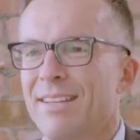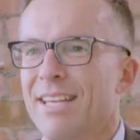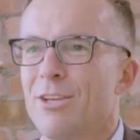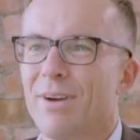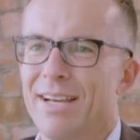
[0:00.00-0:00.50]

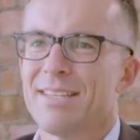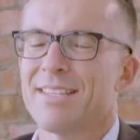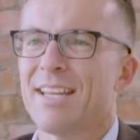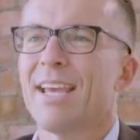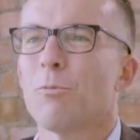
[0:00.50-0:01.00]
that you
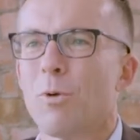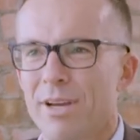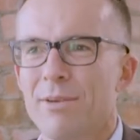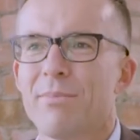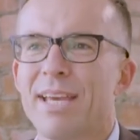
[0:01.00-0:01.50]
understand
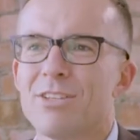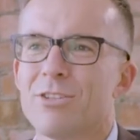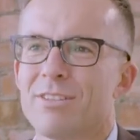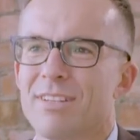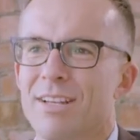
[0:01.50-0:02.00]
what impact
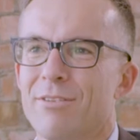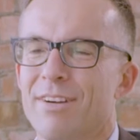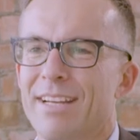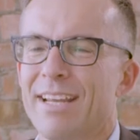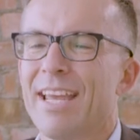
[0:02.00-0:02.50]
you're
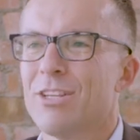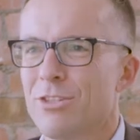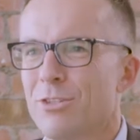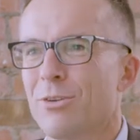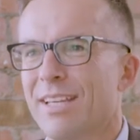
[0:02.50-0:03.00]
delivering and
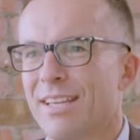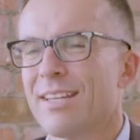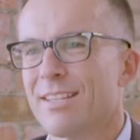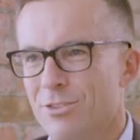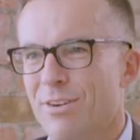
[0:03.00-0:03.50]
you're doing it
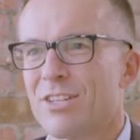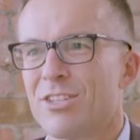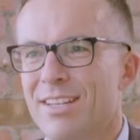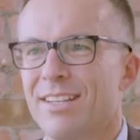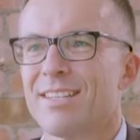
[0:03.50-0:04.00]
in a
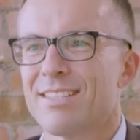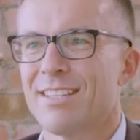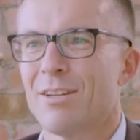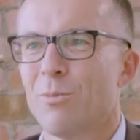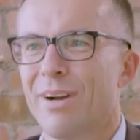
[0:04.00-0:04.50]
structured and
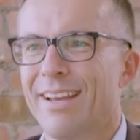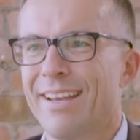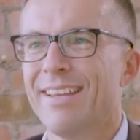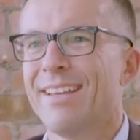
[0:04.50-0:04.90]
considered way.